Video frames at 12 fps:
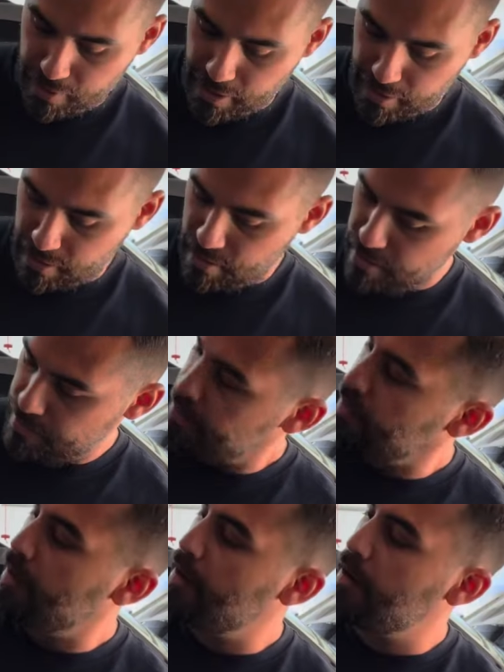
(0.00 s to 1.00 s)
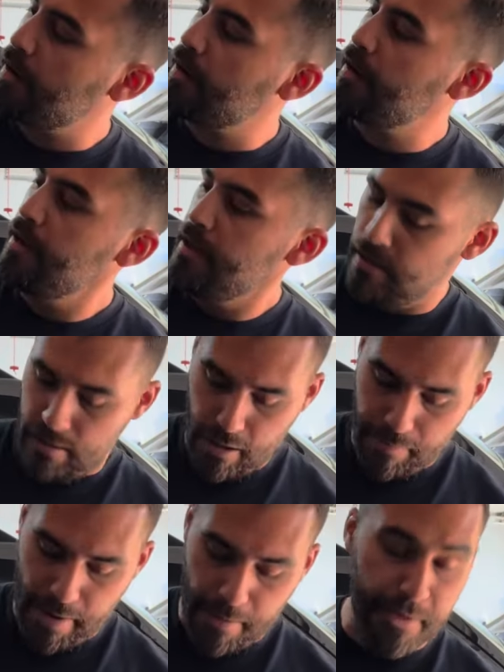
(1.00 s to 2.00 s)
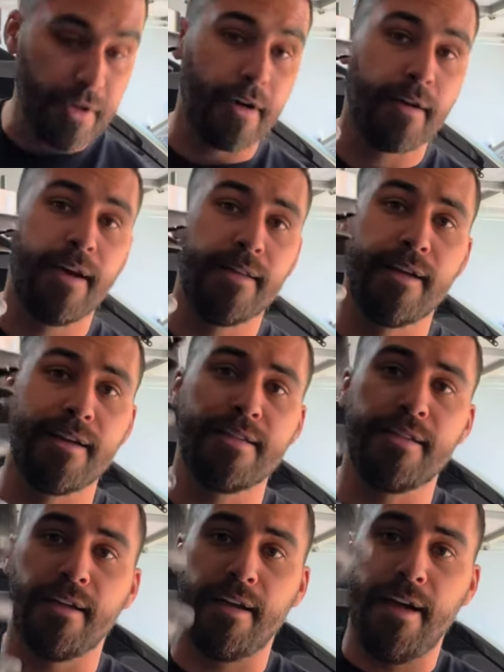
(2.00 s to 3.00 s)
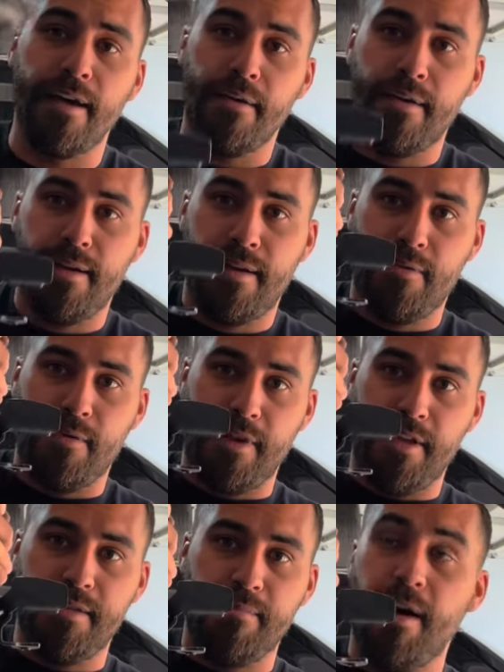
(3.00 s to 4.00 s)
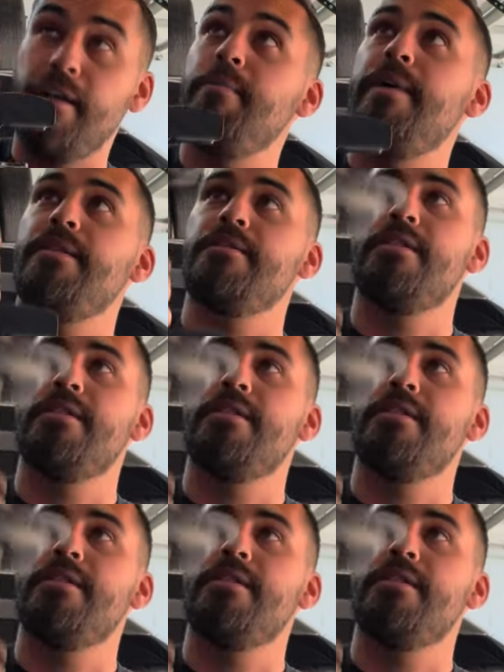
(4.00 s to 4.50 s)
that the RTR, nope, I was wrong, I thought it stuck out where these bottom mounts